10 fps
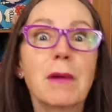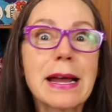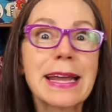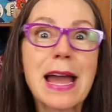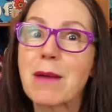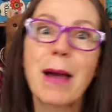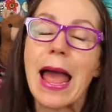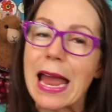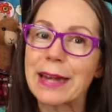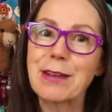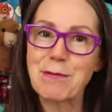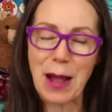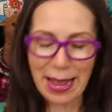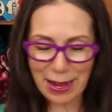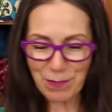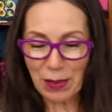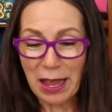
I am anyway.